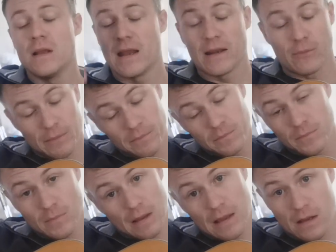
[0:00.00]
Anyway,
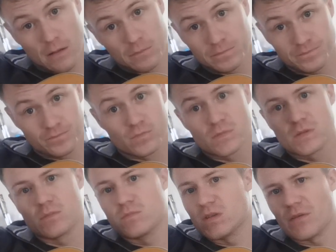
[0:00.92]

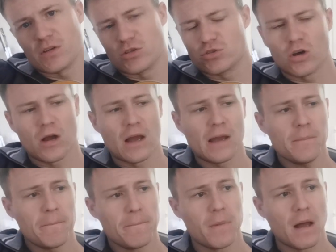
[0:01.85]
something to try,
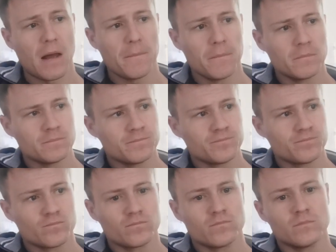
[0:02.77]
but
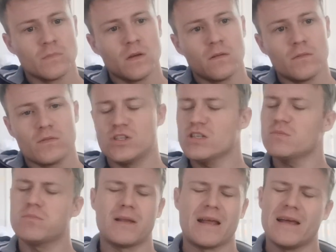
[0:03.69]

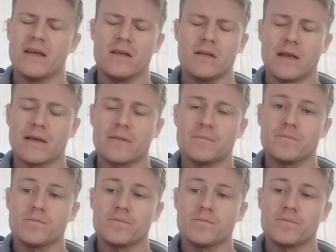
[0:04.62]
just play it. Like,